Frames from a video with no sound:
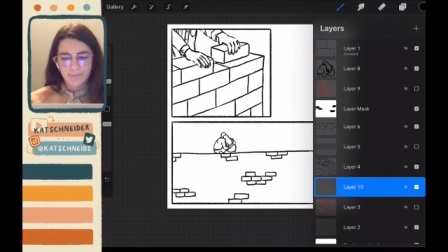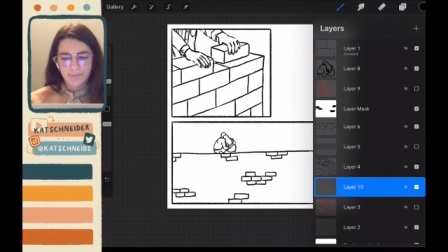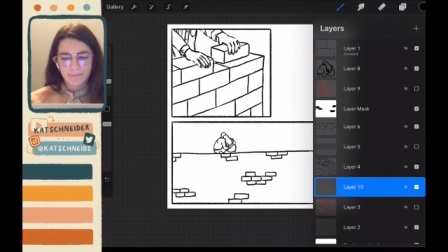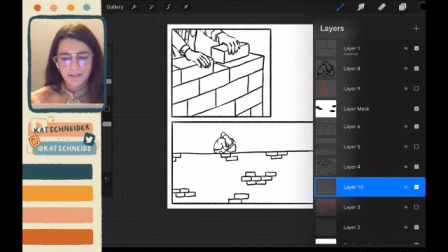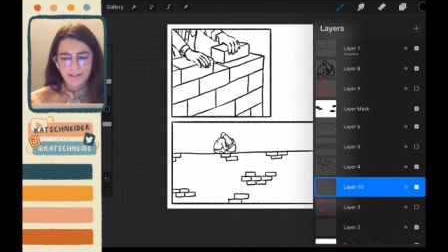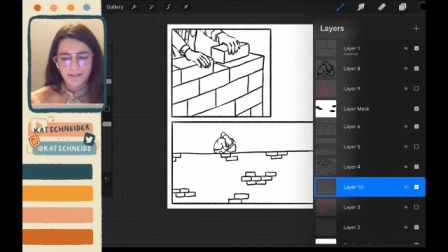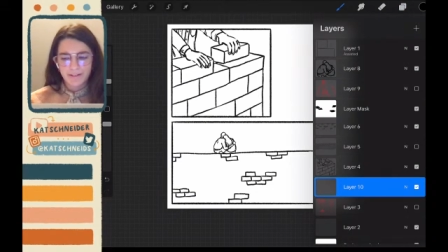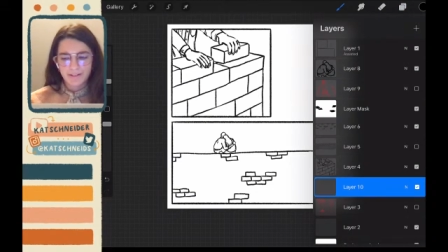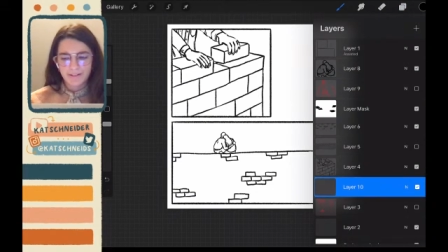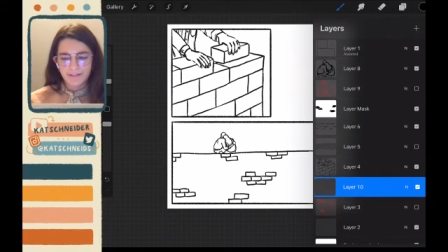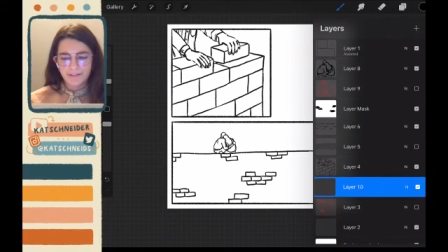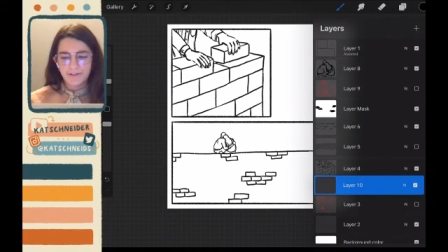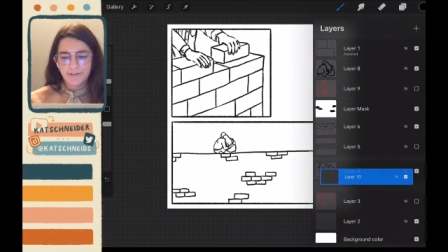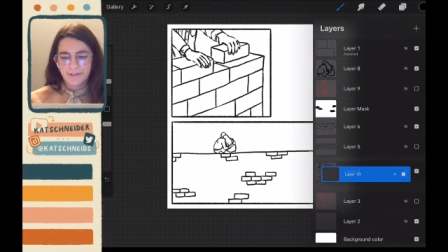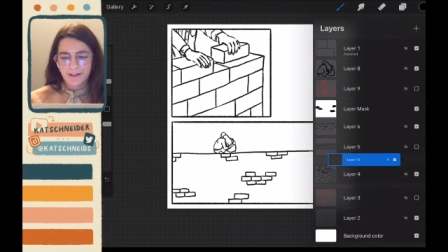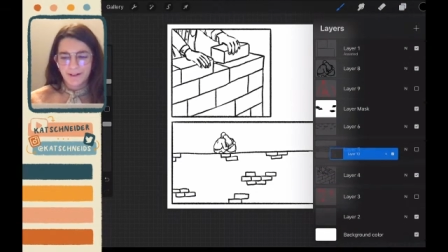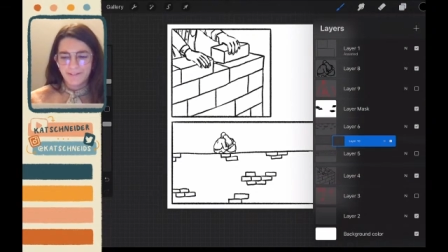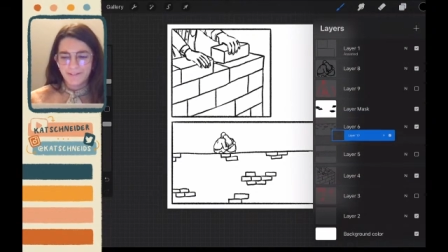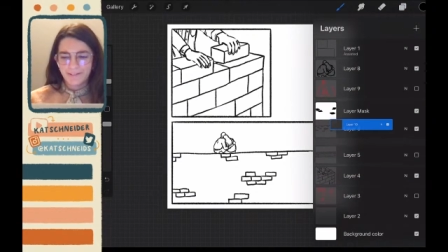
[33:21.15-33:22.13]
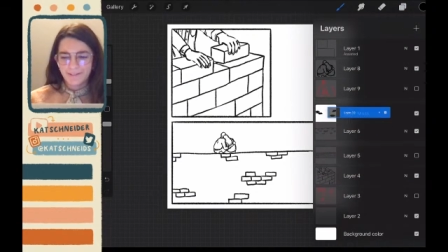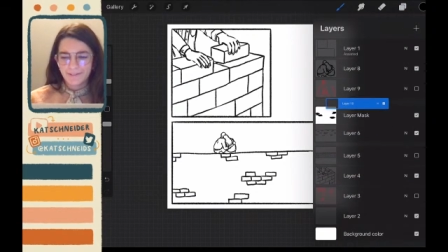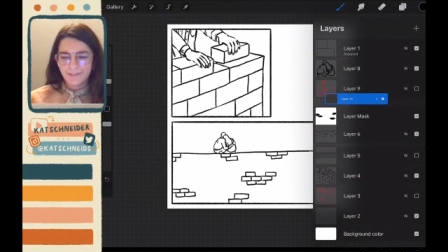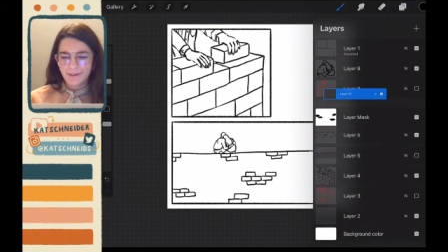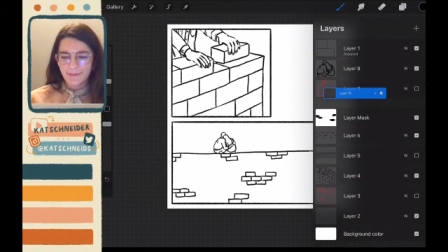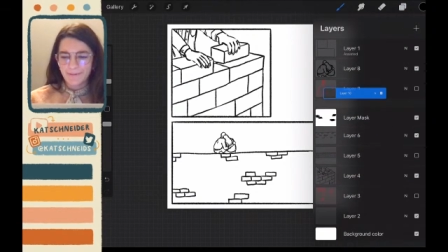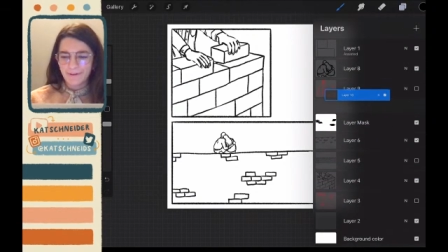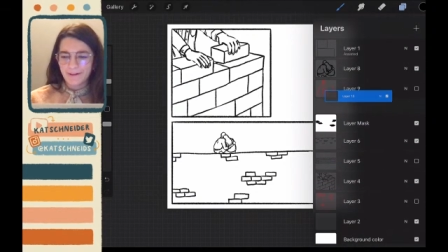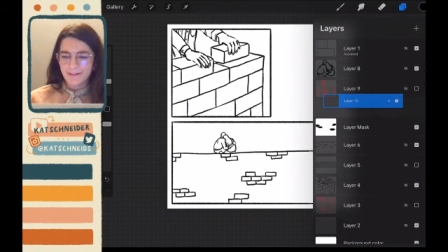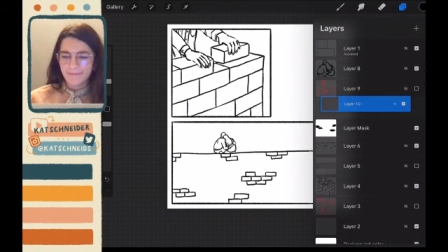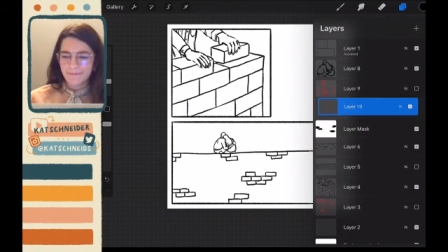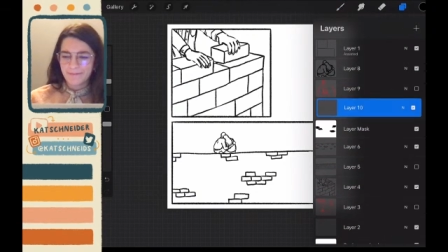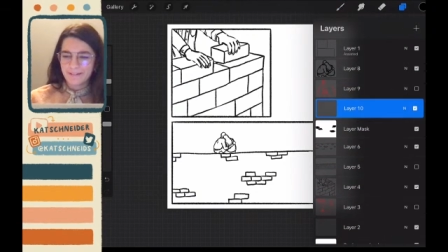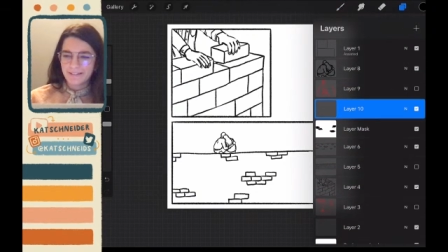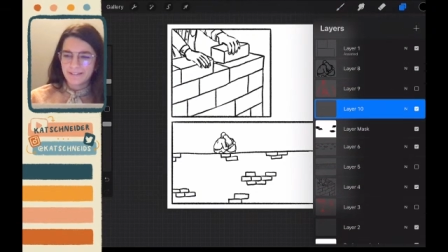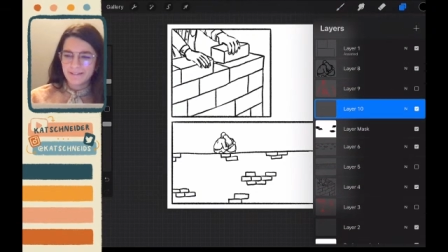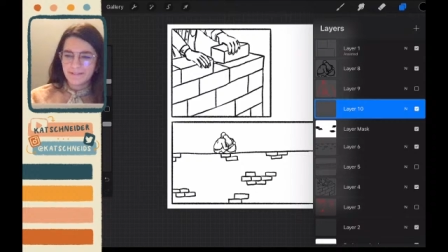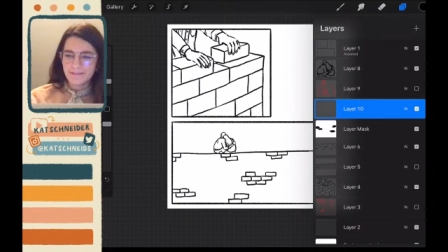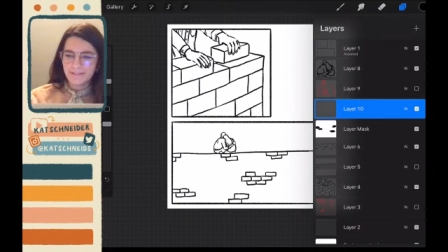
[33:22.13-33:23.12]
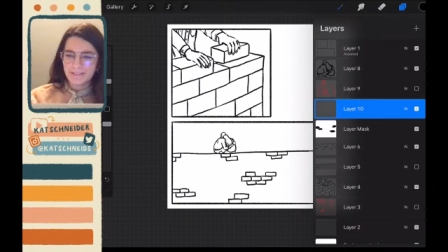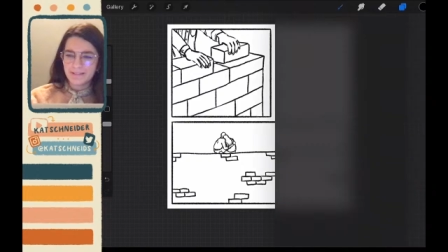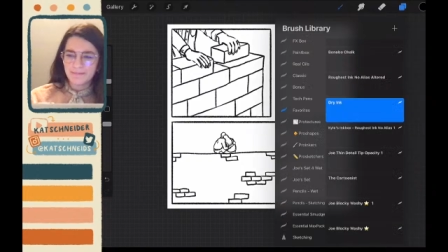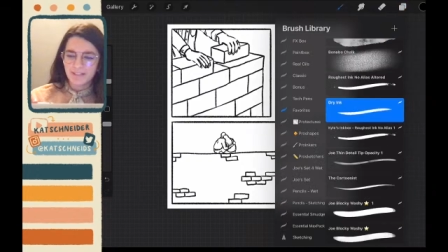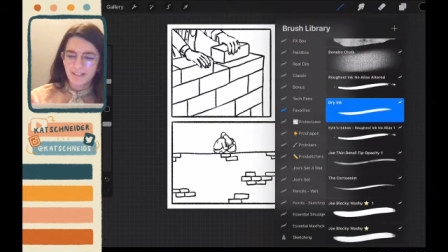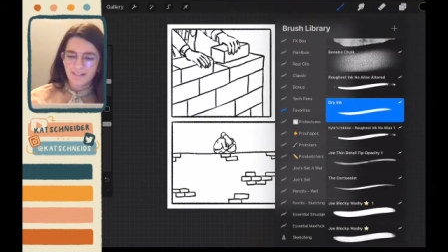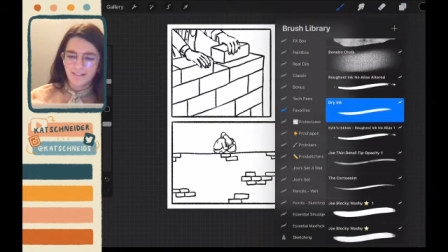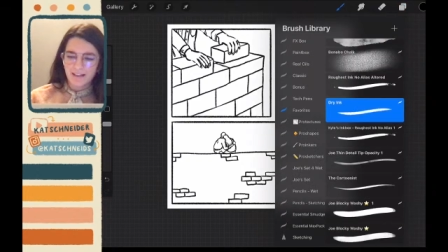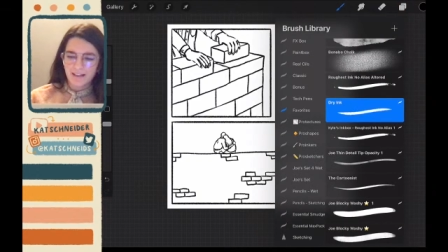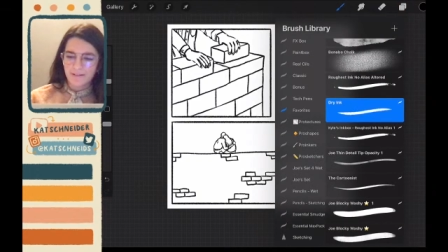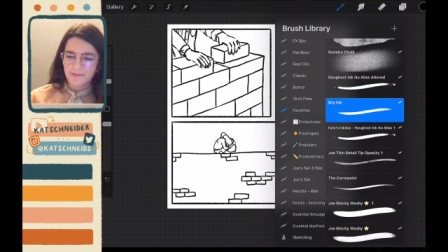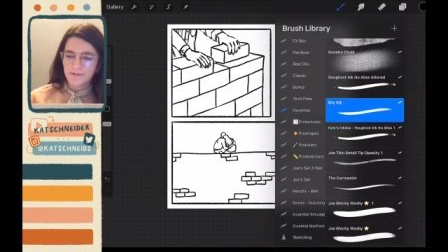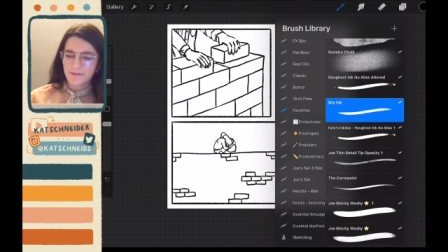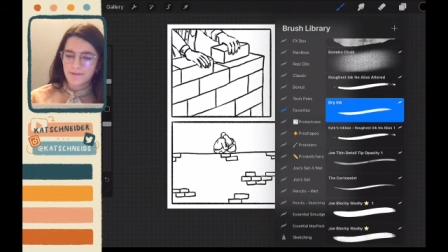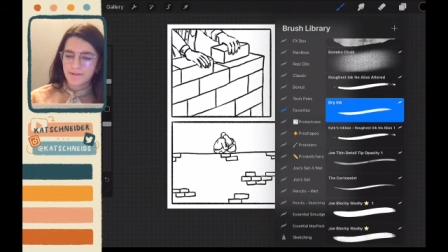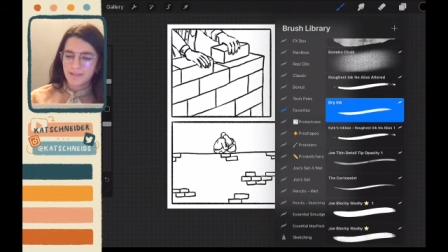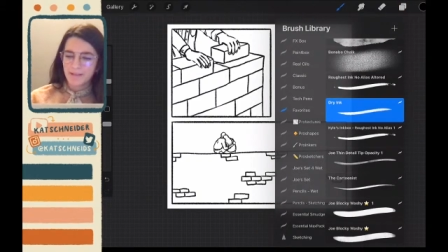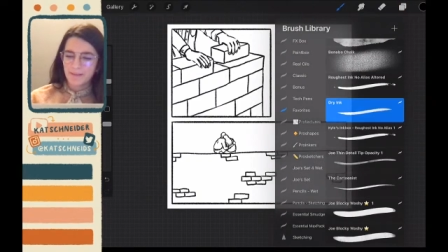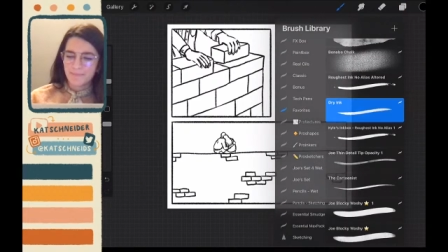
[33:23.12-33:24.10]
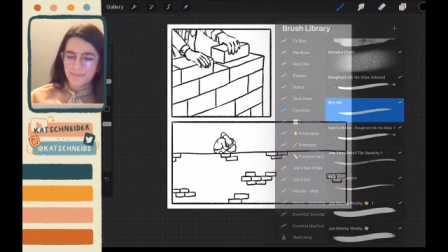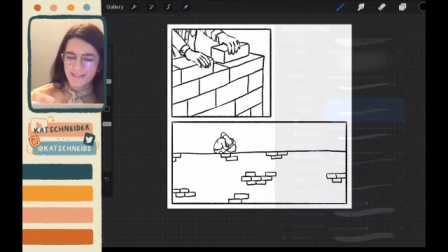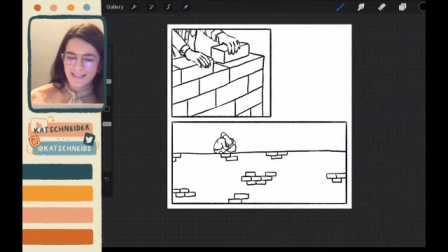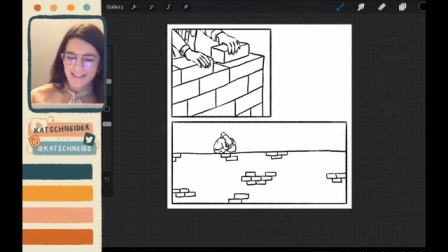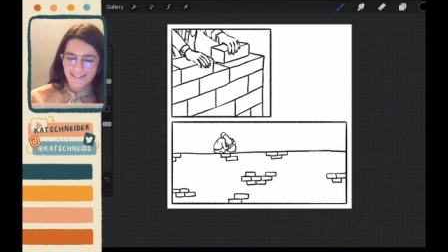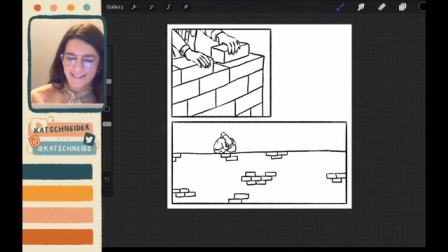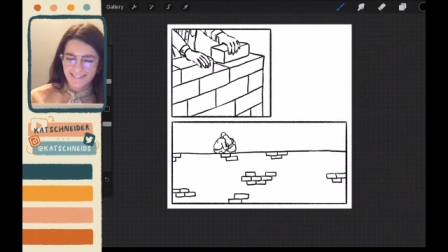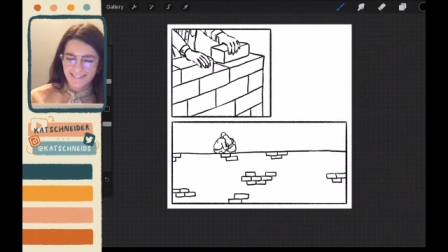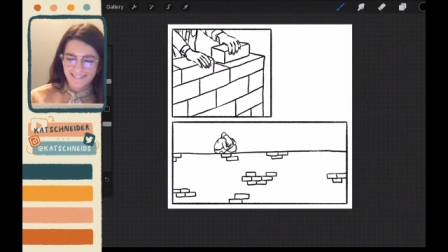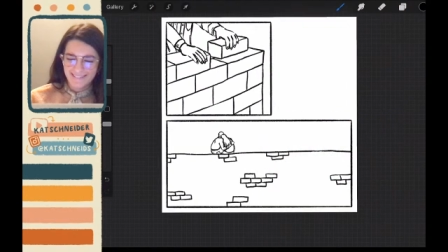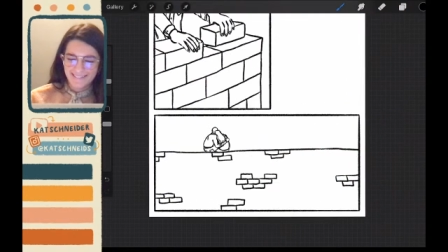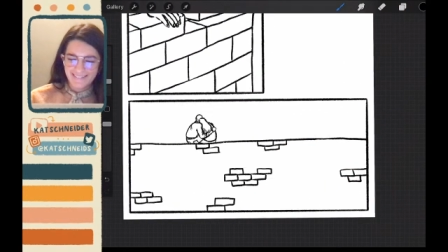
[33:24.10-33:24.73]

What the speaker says: I'm not gonna do color right away. I'm gonna do some like clouds or something.